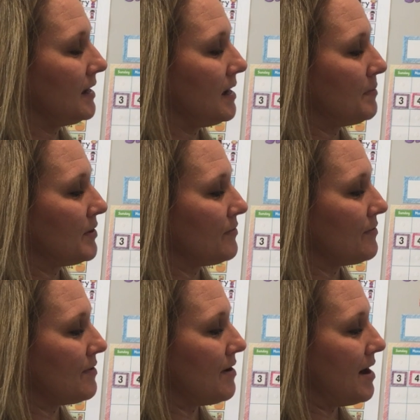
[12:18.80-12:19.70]
come
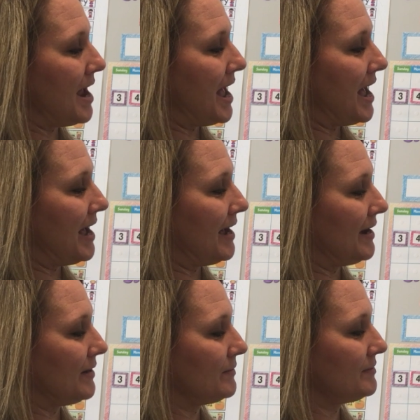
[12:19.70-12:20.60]

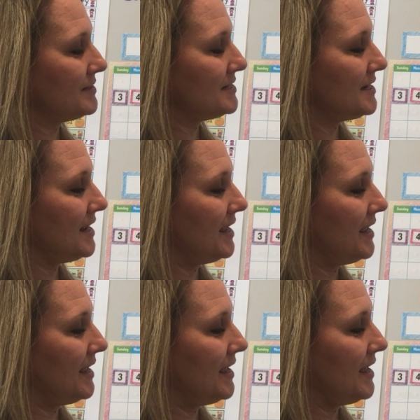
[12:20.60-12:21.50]
around
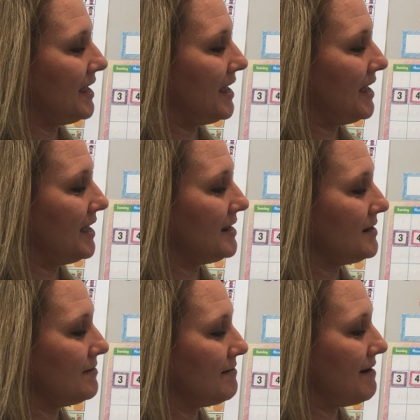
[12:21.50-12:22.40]

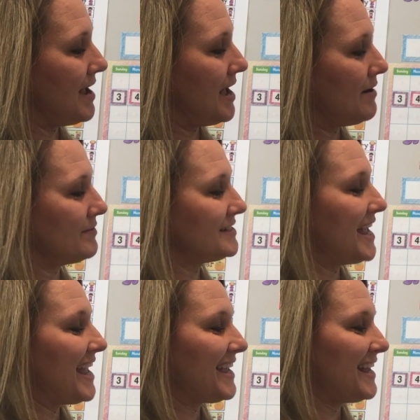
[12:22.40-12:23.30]

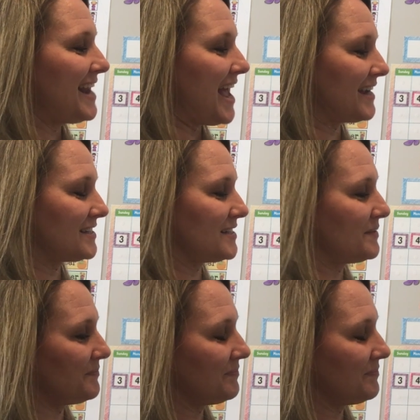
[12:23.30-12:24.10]
and connect.